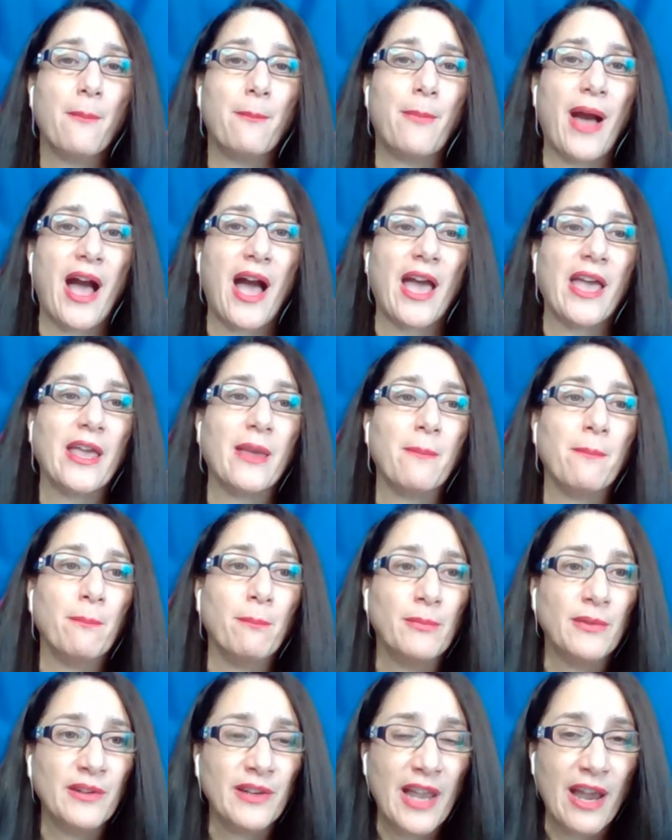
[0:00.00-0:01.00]
by
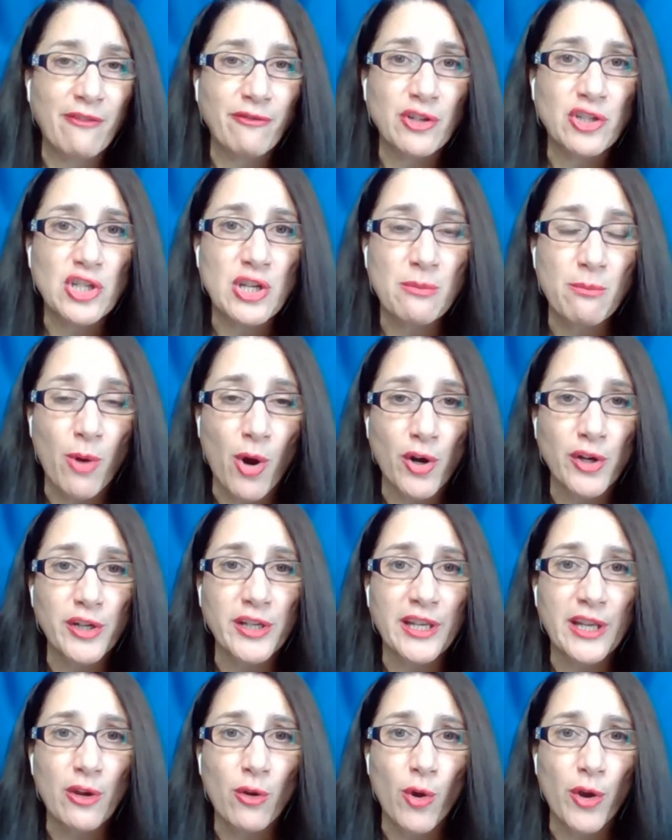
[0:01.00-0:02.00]
leveraging
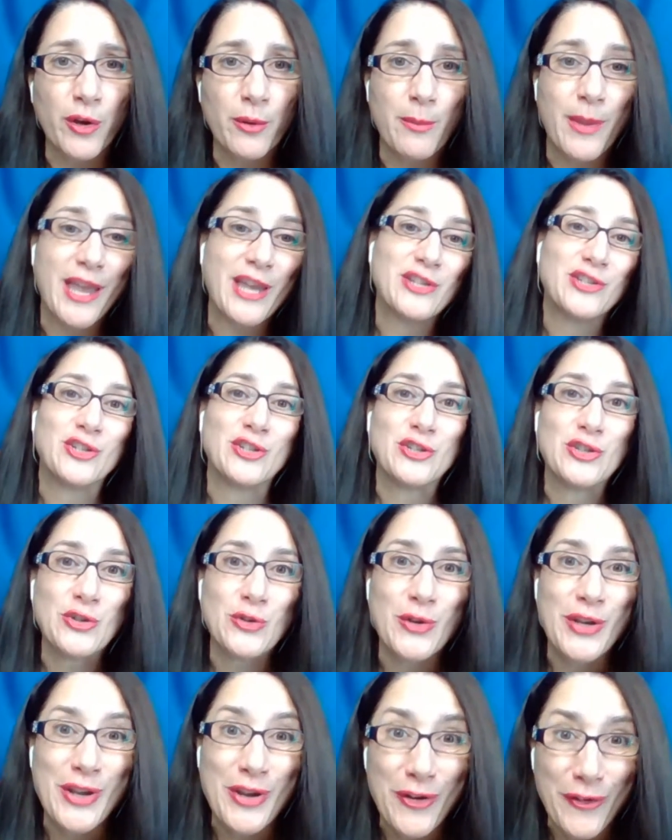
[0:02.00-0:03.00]
marketing automation
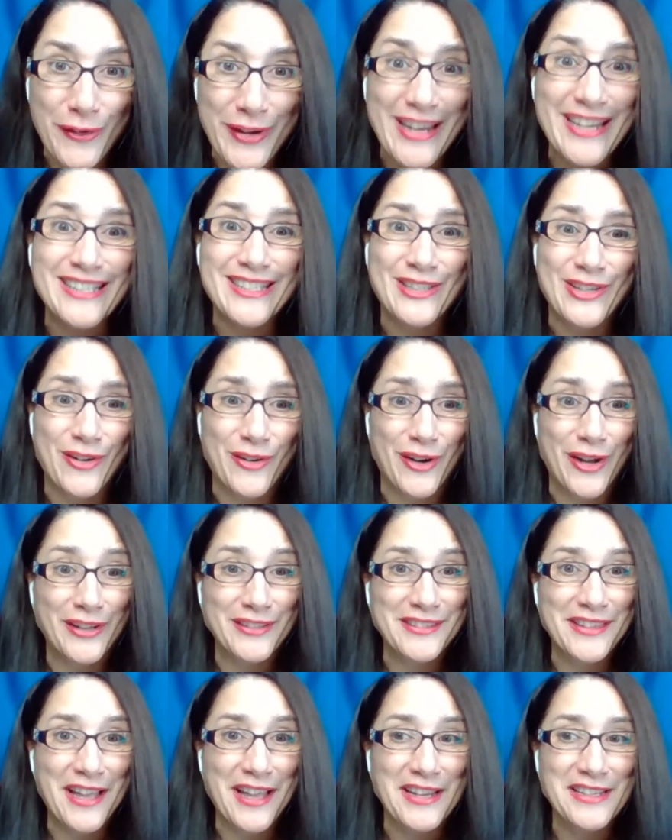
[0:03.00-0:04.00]
to increase their
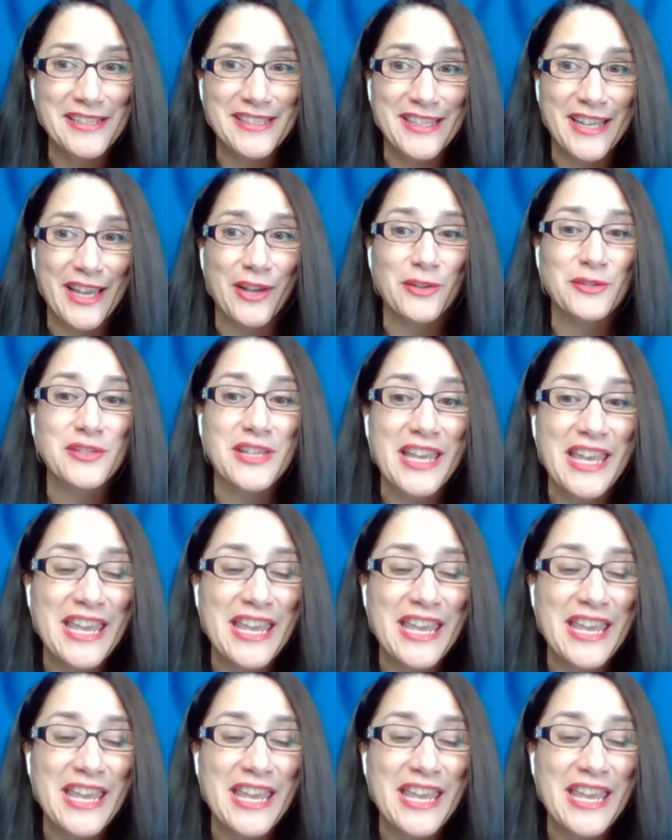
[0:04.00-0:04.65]
online sales